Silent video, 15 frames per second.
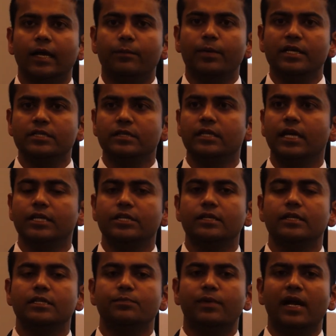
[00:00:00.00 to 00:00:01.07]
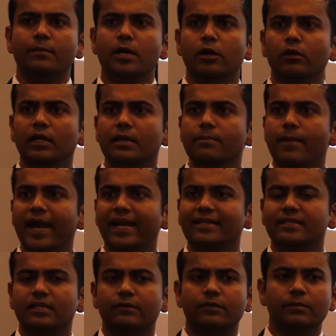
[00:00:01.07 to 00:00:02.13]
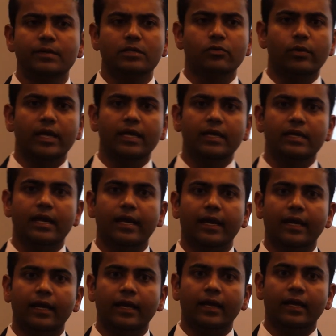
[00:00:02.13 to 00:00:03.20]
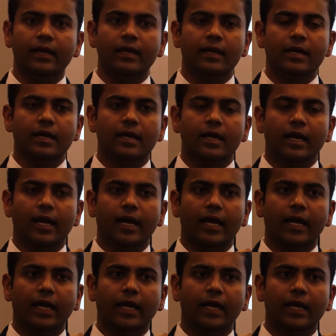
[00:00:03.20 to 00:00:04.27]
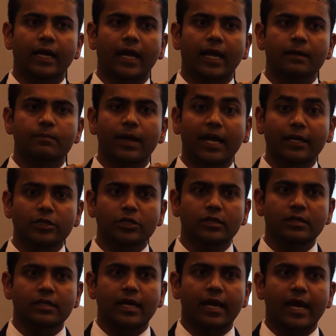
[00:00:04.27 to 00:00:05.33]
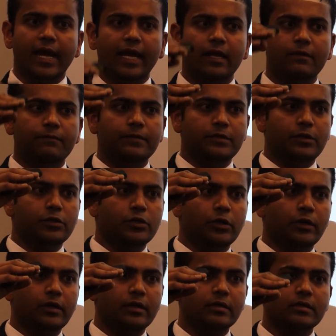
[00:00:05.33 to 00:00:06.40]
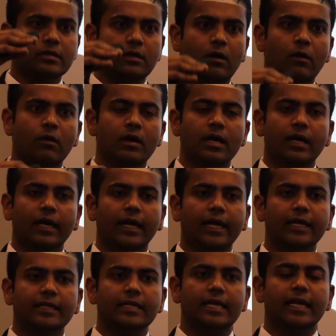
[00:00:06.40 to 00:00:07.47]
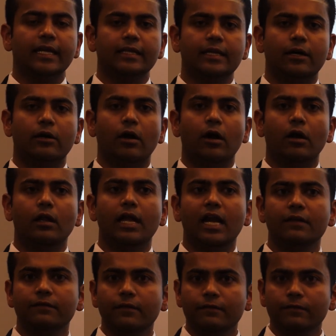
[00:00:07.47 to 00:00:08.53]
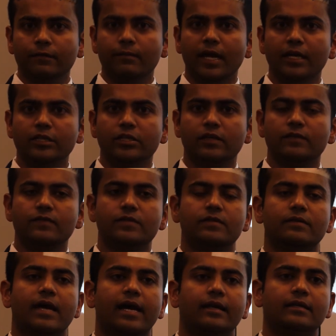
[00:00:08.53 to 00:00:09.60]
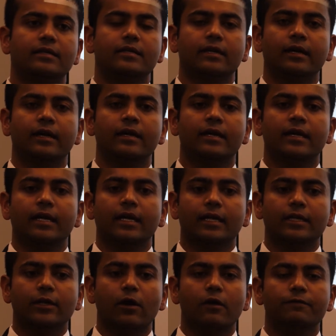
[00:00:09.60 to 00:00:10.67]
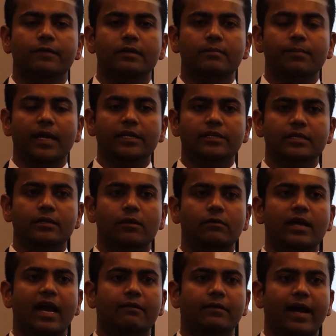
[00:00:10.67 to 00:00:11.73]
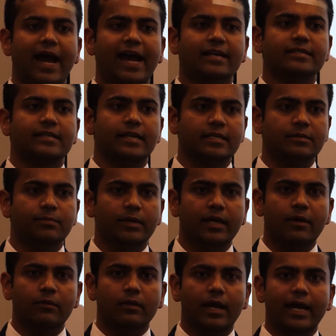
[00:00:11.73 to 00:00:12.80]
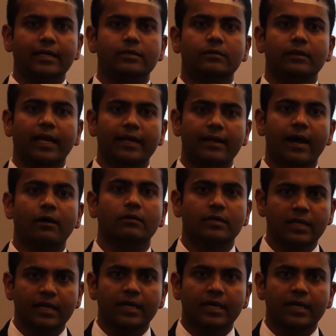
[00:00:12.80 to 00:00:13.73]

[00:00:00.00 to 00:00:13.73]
presentation is primarily made somewhere between a patient and a physician. So there are a lot of informations that the often patient don't have access, but I would like to lay it out,